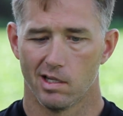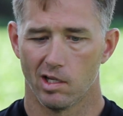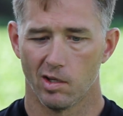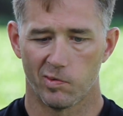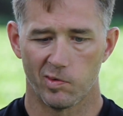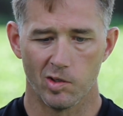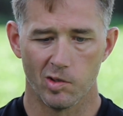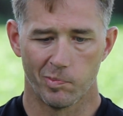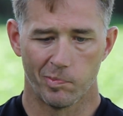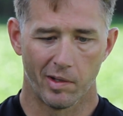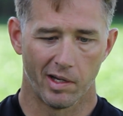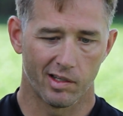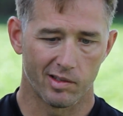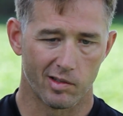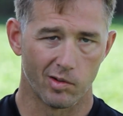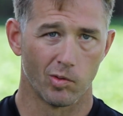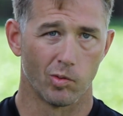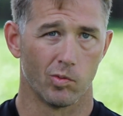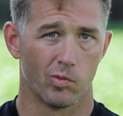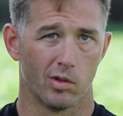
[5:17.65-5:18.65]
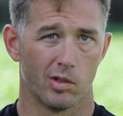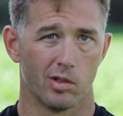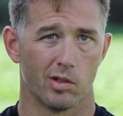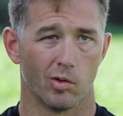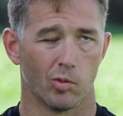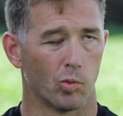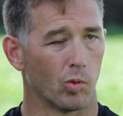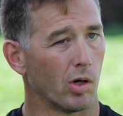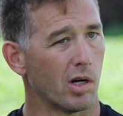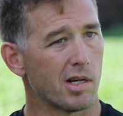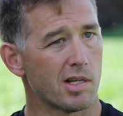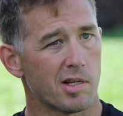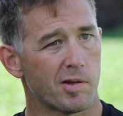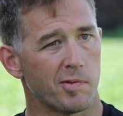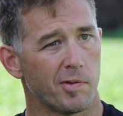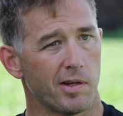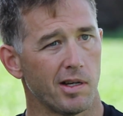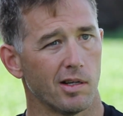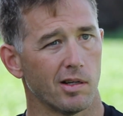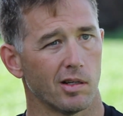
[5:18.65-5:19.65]
if you pick the, the worst
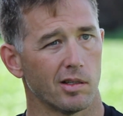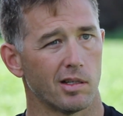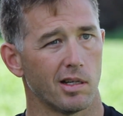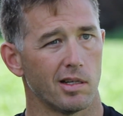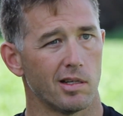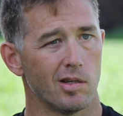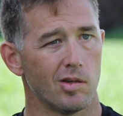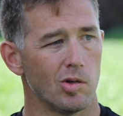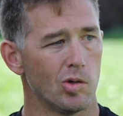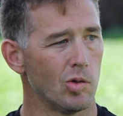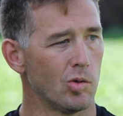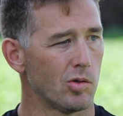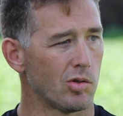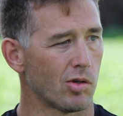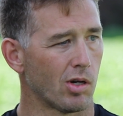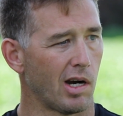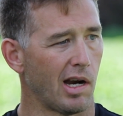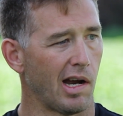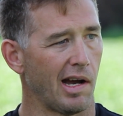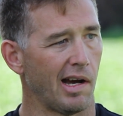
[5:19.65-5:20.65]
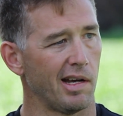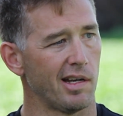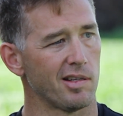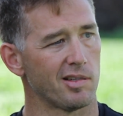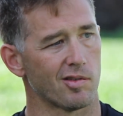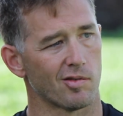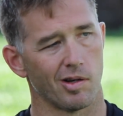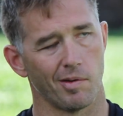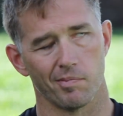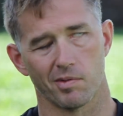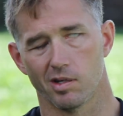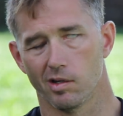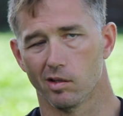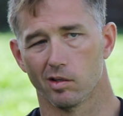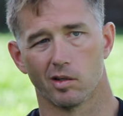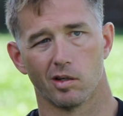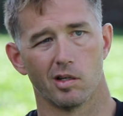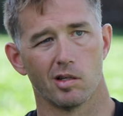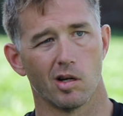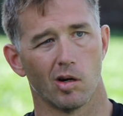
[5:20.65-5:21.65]
field and you try strip
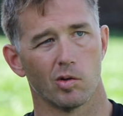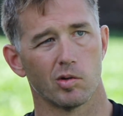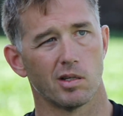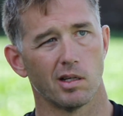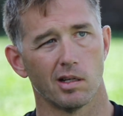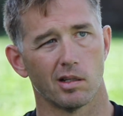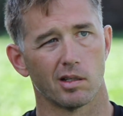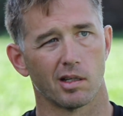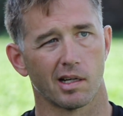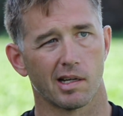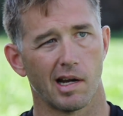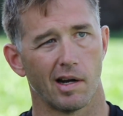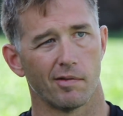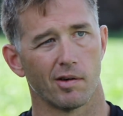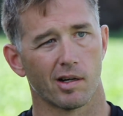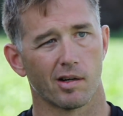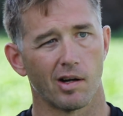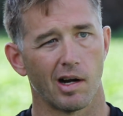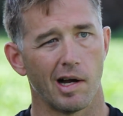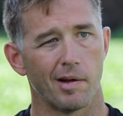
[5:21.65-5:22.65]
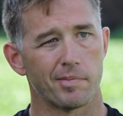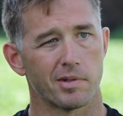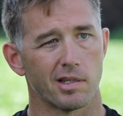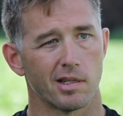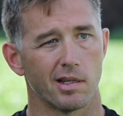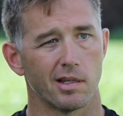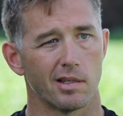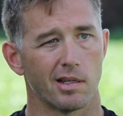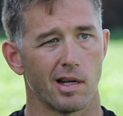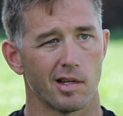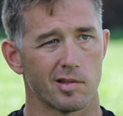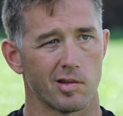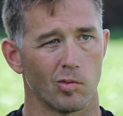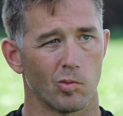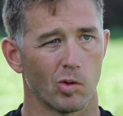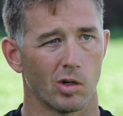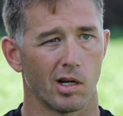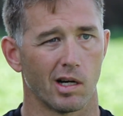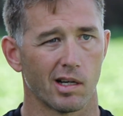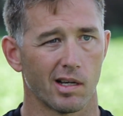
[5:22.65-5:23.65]
till or no-till or cover crops and it doesn't
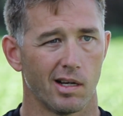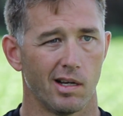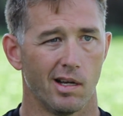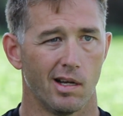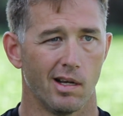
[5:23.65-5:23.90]
work,